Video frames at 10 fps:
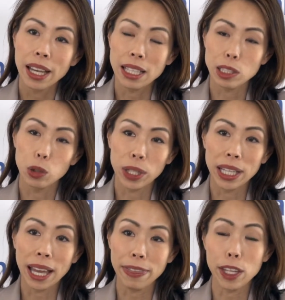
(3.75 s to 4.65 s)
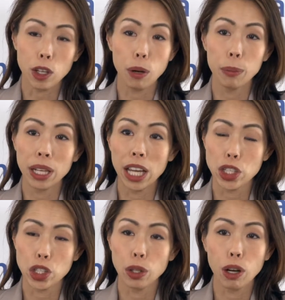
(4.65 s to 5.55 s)
It's looking at the
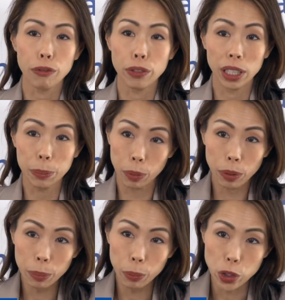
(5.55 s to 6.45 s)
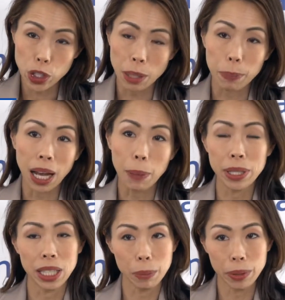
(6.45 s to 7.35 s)
combination of veliparib, which is a PARP
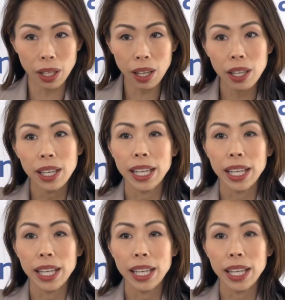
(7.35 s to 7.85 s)
inhibitor,